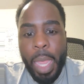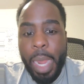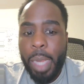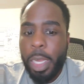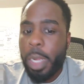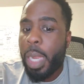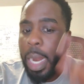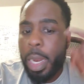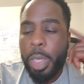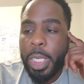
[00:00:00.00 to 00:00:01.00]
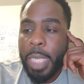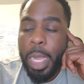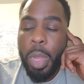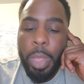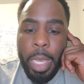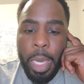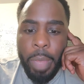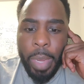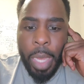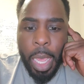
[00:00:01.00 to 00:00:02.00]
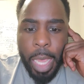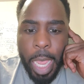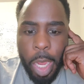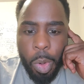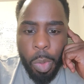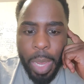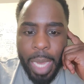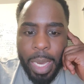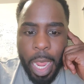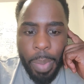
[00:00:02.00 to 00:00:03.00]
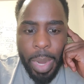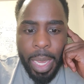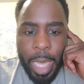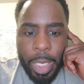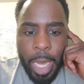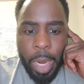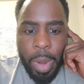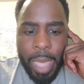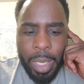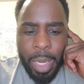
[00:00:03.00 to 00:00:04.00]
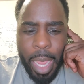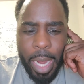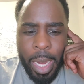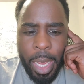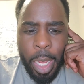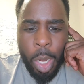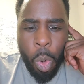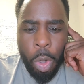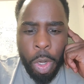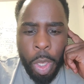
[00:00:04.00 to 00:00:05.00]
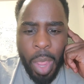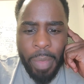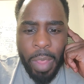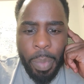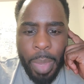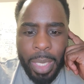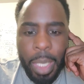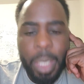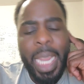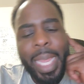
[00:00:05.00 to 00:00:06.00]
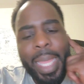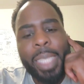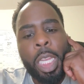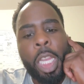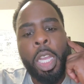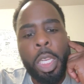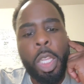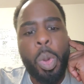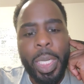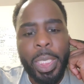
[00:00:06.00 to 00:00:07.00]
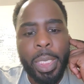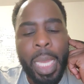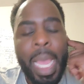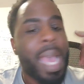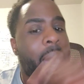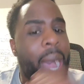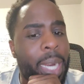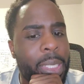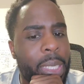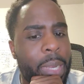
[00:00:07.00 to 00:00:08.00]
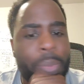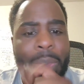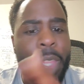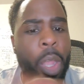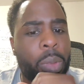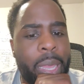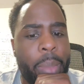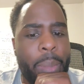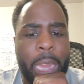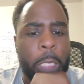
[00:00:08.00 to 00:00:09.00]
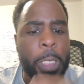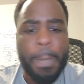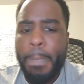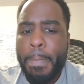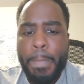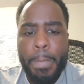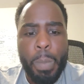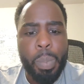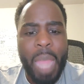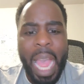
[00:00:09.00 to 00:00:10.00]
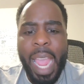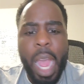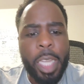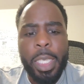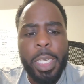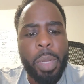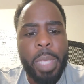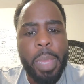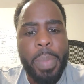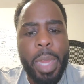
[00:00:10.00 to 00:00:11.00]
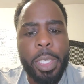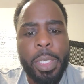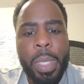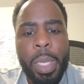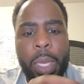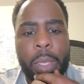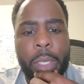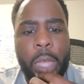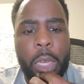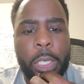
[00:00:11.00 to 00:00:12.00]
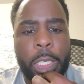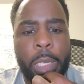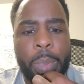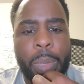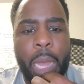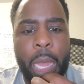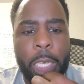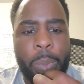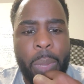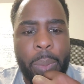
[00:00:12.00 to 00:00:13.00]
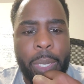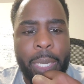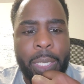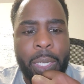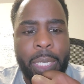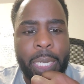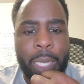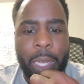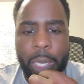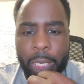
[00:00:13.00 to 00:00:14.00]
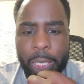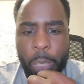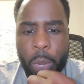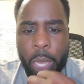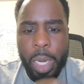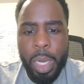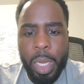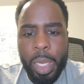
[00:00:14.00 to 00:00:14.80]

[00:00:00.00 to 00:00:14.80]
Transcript: And I tell you, a lot of nurses that go there, they love it. Can you be a diabetic educator as an ADN, or do you have to have a BSN? Jackie, that's a good question. Honestly, don't think it matters. I honestly don't think it matters. The scholarship college mama is on TikTok. She what?